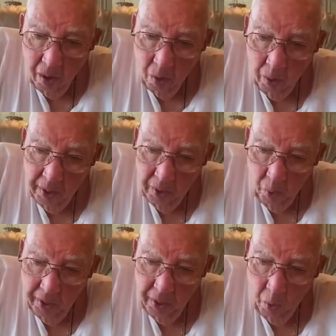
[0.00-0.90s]
Well, the
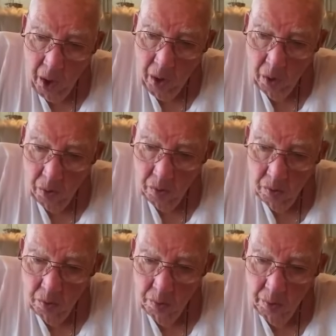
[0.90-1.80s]
way they walk.
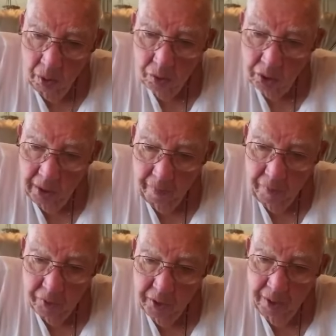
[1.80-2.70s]
Most of them, if
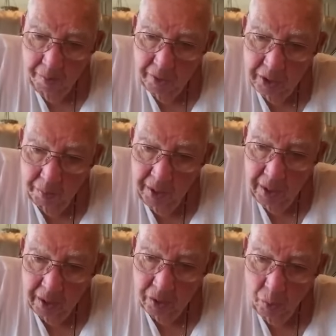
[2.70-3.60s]
you see a Miss
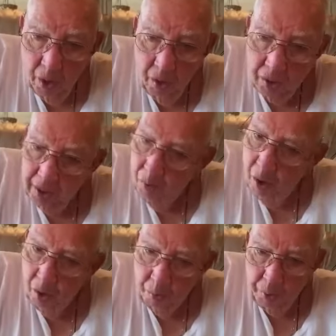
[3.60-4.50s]
America's walk, they
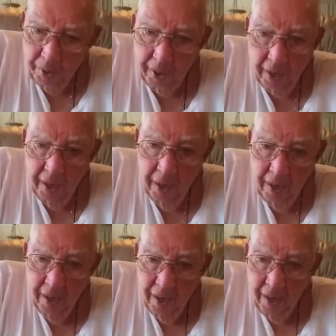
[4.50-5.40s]
walk pretty.
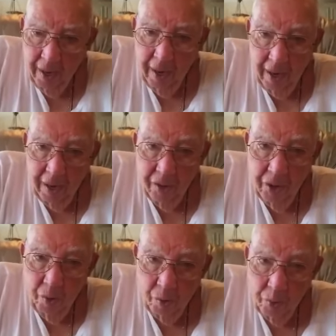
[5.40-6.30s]
And
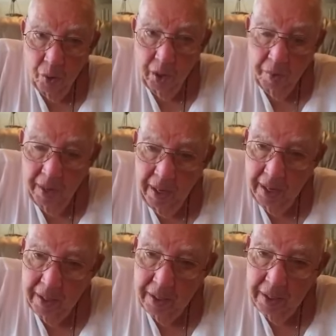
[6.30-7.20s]
you want one of them
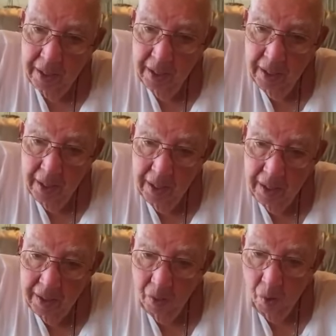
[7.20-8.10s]
hens
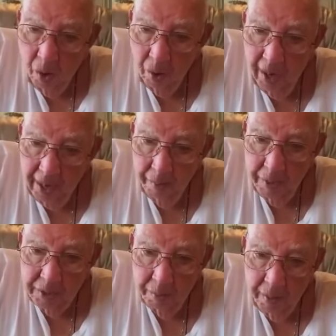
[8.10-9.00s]
to walk like a
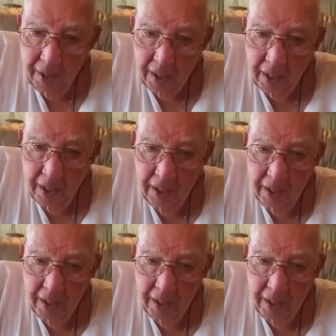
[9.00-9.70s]
Miss America.